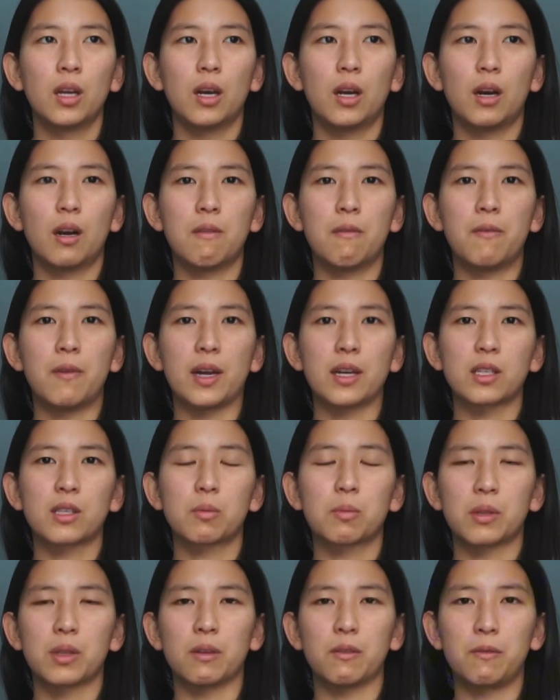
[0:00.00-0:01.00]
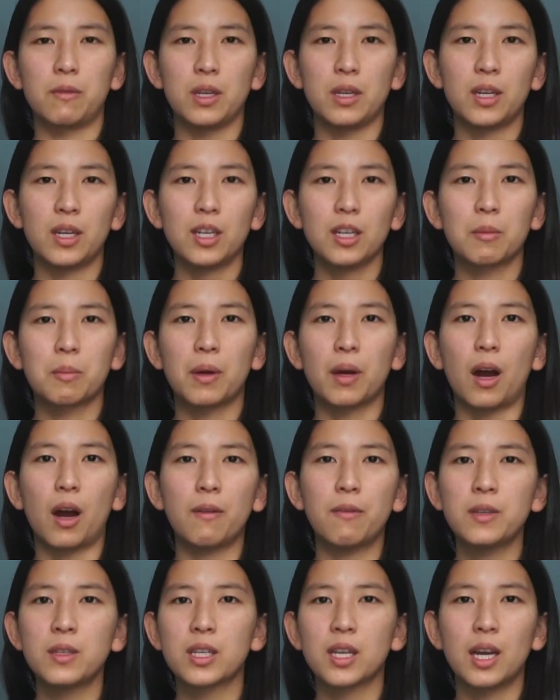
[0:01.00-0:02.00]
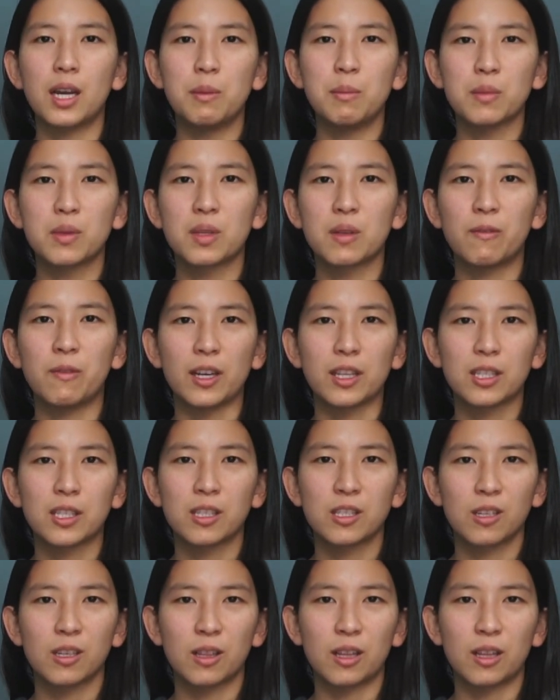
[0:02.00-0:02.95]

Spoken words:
a vest with a V-neck, but oftentimes vests